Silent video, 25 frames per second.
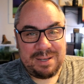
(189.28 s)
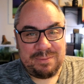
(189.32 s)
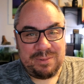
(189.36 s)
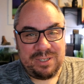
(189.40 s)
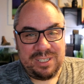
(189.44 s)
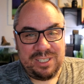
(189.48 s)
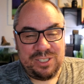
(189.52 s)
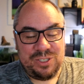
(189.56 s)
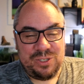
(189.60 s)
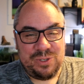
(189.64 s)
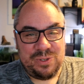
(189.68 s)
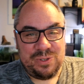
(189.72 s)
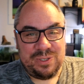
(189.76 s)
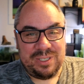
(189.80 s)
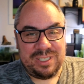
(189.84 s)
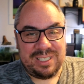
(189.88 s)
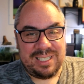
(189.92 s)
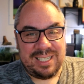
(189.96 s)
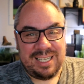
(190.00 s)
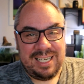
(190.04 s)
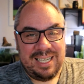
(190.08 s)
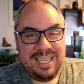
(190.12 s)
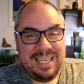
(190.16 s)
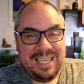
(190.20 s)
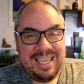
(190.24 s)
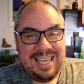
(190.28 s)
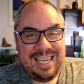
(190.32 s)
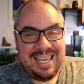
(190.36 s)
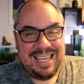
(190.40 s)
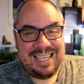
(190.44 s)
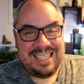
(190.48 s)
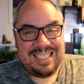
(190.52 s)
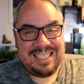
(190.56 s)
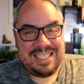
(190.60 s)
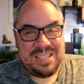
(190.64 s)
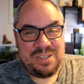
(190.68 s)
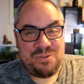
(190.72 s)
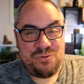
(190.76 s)
I'm going to choose,
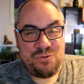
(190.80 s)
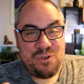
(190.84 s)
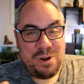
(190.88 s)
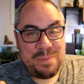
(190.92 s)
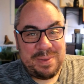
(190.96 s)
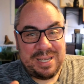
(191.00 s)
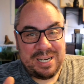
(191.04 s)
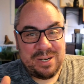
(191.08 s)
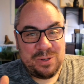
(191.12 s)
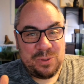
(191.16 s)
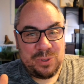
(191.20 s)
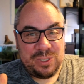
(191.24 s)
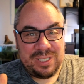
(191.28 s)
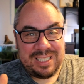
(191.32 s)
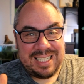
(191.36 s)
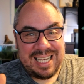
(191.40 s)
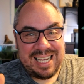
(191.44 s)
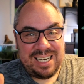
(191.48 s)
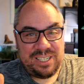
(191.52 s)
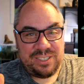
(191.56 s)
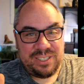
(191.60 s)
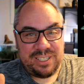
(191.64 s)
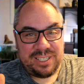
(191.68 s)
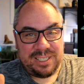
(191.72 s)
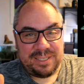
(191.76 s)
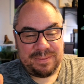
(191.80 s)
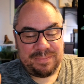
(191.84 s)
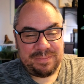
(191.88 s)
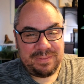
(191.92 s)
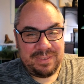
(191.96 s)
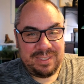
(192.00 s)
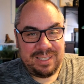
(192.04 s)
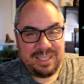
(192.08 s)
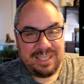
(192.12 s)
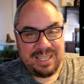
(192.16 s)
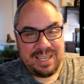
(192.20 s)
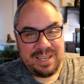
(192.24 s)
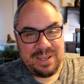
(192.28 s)
it's the Rummy Nose Tetra.
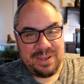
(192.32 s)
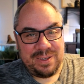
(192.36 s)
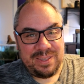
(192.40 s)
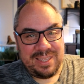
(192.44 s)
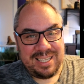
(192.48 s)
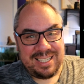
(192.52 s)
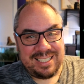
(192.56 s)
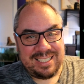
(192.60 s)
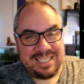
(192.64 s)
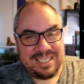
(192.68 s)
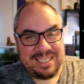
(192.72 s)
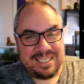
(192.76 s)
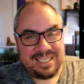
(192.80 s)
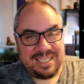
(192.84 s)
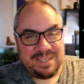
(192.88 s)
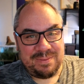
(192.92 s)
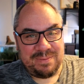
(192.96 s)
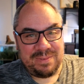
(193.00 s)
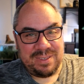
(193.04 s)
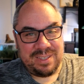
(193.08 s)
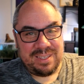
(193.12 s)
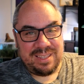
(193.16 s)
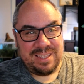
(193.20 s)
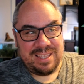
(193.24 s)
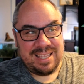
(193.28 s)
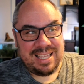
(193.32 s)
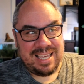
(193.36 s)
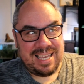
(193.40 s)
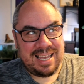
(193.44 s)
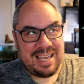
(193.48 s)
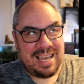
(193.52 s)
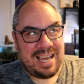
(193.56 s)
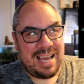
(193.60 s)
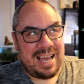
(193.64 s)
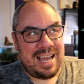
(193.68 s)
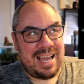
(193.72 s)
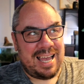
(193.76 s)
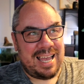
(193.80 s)
Now, this is something
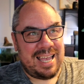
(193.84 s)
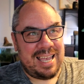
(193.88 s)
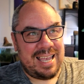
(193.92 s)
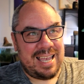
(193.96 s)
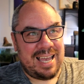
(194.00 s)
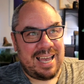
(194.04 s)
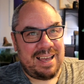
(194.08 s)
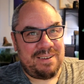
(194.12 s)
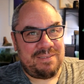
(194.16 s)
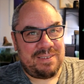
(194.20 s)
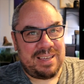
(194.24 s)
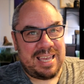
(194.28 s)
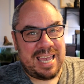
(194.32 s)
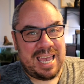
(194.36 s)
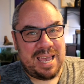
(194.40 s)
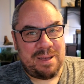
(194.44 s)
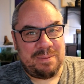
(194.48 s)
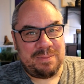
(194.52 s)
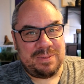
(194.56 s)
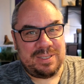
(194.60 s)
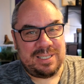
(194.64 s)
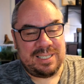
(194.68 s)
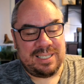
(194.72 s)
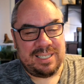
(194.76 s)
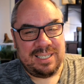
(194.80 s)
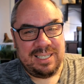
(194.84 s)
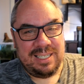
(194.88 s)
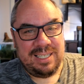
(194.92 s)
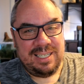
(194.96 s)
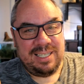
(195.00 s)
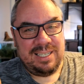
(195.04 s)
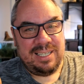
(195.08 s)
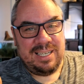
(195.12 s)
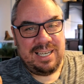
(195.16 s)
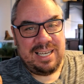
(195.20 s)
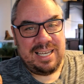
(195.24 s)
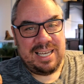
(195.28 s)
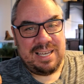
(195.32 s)
that I have kept
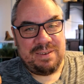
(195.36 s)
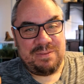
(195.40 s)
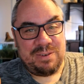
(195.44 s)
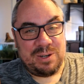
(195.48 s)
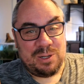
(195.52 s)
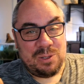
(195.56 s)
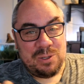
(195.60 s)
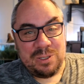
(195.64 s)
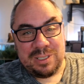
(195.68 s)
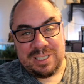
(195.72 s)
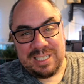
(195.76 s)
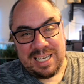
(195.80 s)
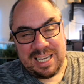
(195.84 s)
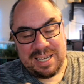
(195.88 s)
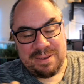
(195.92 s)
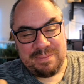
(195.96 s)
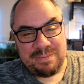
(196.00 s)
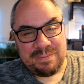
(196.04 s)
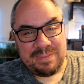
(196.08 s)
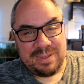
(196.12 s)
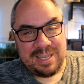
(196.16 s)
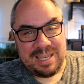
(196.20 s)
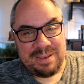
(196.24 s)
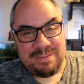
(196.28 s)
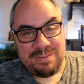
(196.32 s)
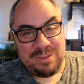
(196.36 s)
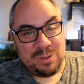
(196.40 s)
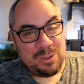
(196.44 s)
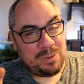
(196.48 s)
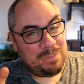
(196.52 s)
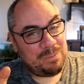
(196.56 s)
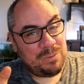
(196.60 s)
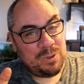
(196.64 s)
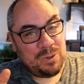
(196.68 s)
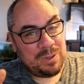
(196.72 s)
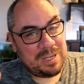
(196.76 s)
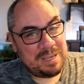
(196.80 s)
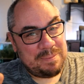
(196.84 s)
for a long time. I'm
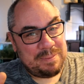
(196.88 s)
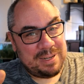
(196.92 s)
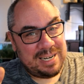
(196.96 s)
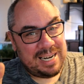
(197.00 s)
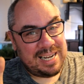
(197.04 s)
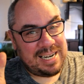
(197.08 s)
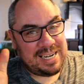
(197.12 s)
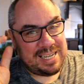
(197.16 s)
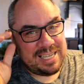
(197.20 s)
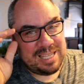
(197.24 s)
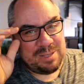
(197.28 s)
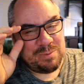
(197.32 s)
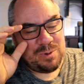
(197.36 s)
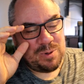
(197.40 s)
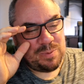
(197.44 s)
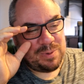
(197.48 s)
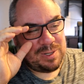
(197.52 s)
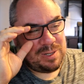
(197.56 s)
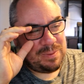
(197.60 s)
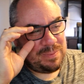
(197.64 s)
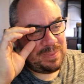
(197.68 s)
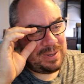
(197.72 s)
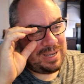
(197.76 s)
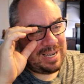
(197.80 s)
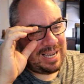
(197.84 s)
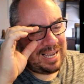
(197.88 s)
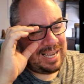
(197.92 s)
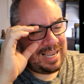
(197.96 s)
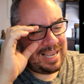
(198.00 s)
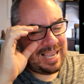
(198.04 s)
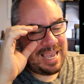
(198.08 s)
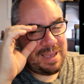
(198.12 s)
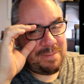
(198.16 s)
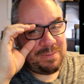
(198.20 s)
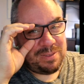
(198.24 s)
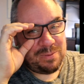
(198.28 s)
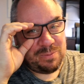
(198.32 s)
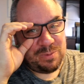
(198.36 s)
not keeping any at the moment, but I
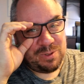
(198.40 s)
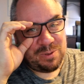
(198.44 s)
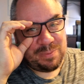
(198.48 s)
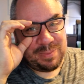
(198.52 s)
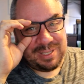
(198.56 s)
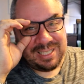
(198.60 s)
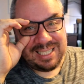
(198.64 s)
kept them with